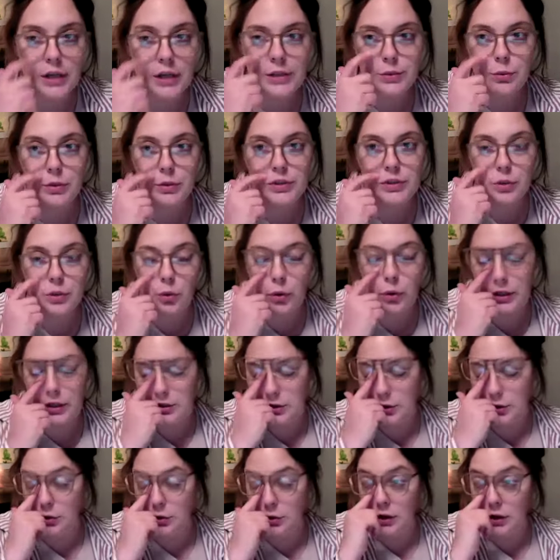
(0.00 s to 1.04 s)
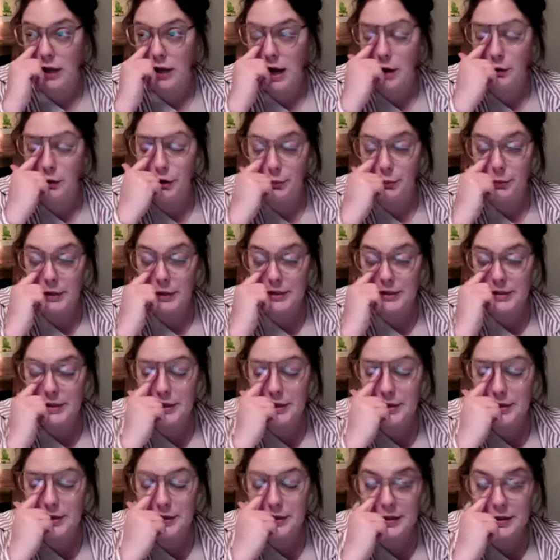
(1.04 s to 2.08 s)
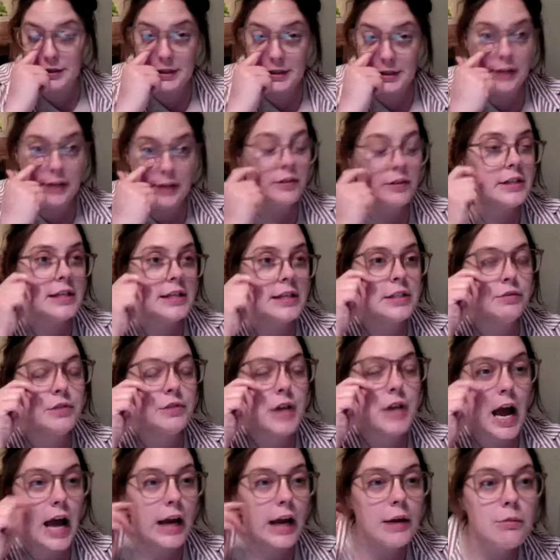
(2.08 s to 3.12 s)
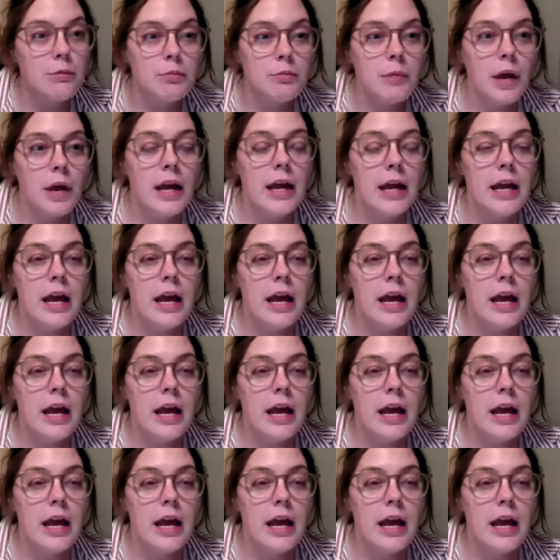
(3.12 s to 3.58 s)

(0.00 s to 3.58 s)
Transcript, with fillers: it's what's going to allow your business to stand the test of time.